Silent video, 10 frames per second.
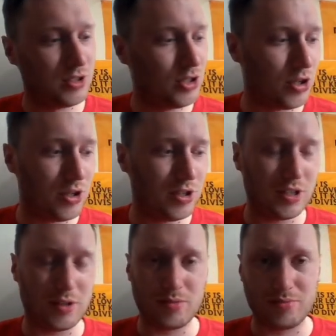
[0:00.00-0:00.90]
turned
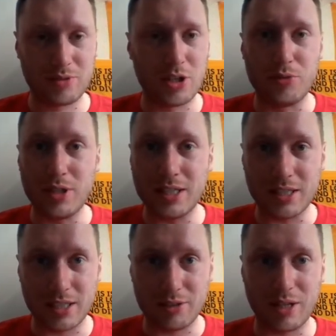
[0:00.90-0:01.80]
the
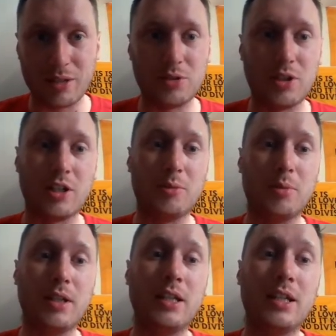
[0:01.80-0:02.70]
career around,
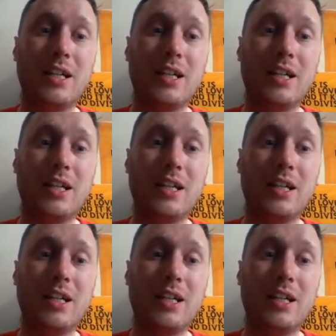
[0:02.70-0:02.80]
arguably,